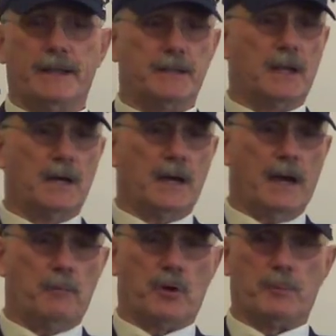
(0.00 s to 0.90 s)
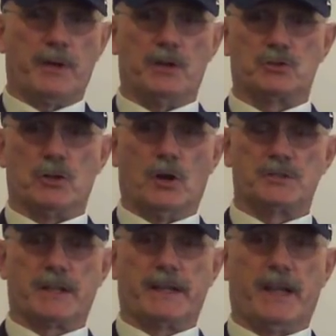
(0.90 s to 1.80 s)
and uh, I want to be here as
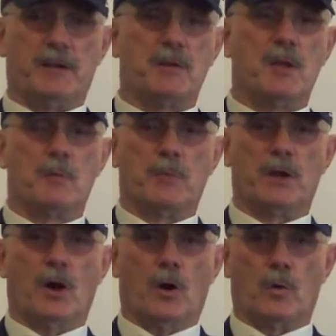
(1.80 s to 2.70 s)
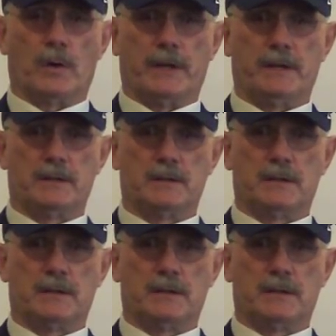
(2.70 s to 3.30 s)
long as I can, but only